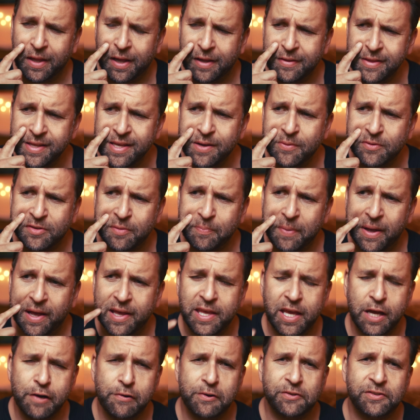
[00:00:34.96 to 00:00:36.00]
I think it was about a
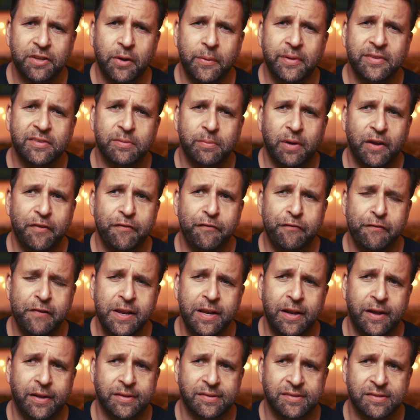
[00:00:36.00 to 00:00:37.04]
year or so into my
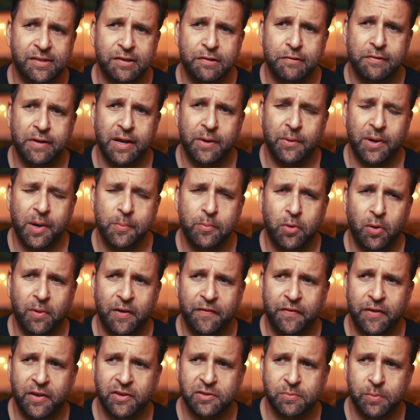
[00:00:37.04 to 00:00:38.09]
freelance career when I bought
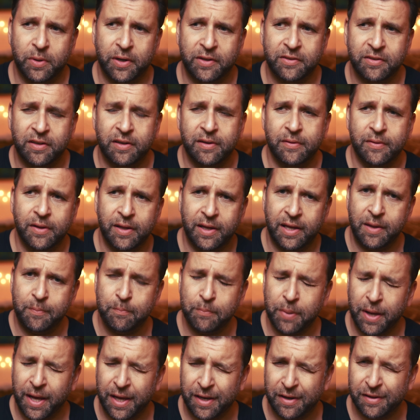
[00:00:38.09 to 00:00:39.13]
my first monitor, a
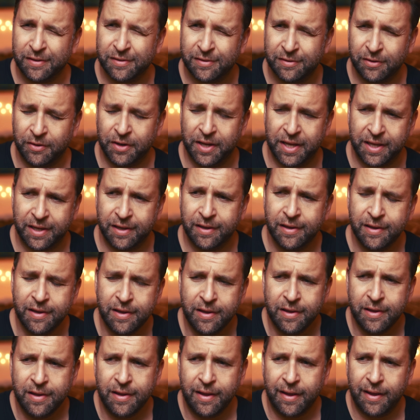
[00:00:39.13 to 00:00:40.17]
Panasonic
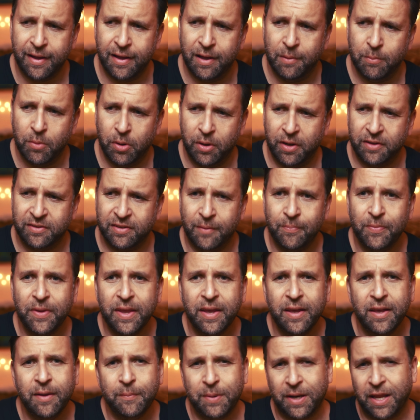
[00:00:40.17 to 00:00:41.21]
monitor.
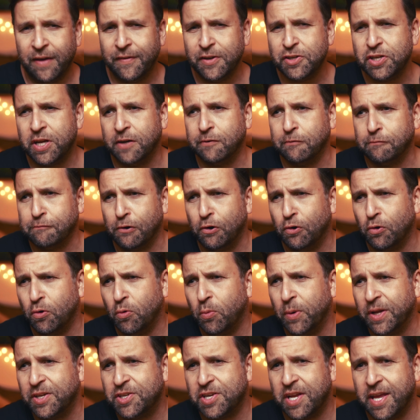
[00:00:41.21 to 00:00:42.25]
But I have a general
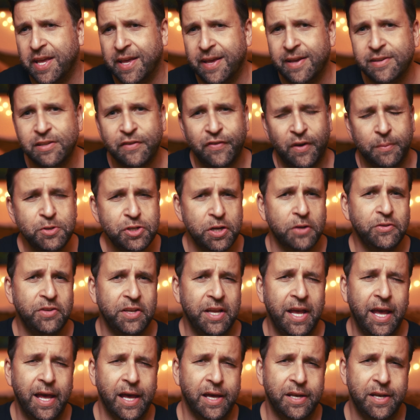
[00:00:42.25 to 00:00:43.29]
rule, which is if I'm
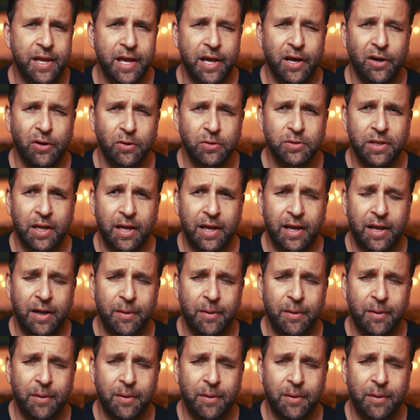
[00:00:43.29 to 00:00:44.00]
shooting handheld,